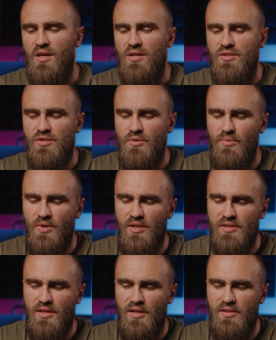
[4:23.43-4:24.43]
So what
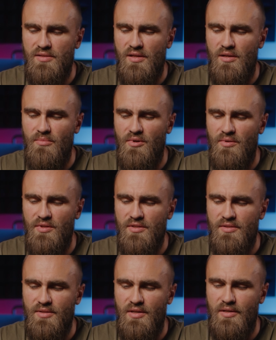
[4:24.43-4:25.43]
else can I say about
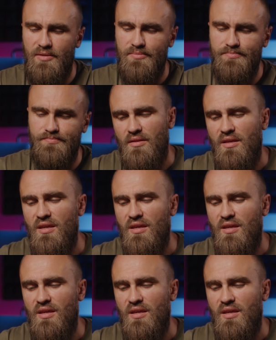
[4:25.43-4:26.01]
this? The